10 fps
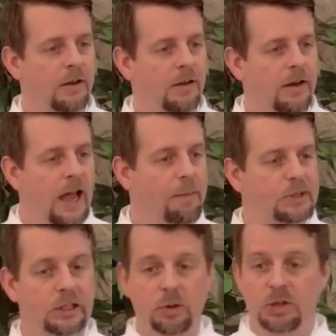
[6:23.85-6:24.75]

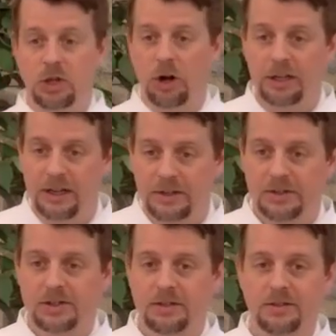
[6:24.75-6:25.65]
absolute
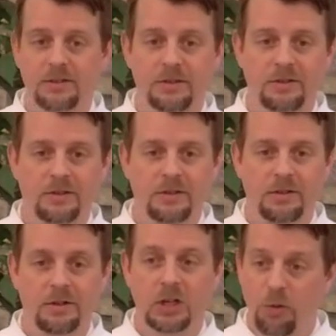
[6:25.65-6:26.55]
darkness,
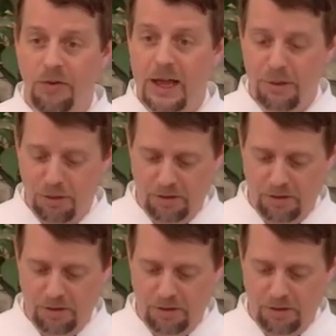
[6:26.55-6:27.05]
no faith.